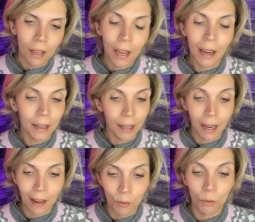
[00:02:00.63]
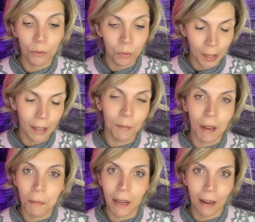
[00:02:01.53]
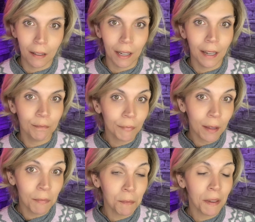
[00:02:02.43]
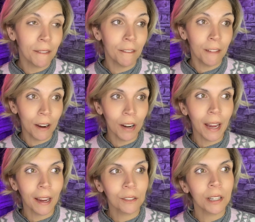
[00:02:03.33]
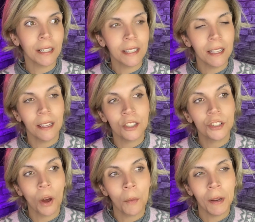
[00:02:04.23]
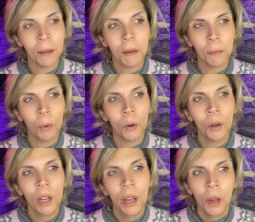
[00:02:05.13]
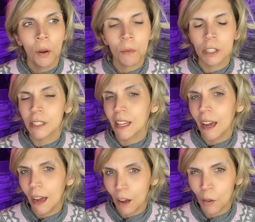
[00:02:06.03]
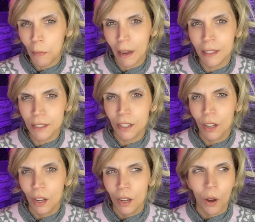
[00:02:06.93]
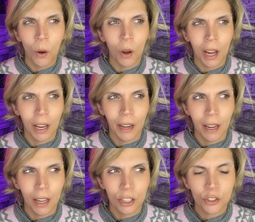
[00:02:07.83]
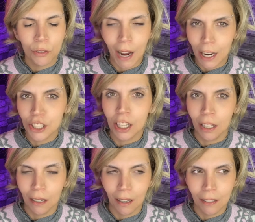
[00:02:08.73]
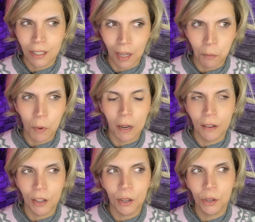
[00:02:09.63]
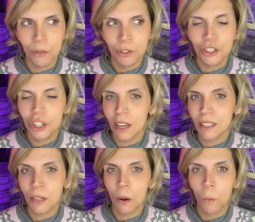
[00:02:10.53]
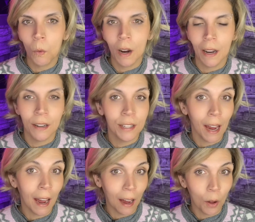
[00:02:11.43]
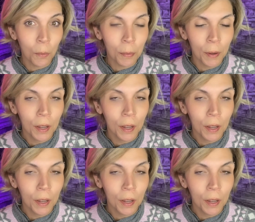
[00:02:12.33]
And it really made me angry. It me very angry to see that so many people were just hell bent on trashing somebody who just wanted to help,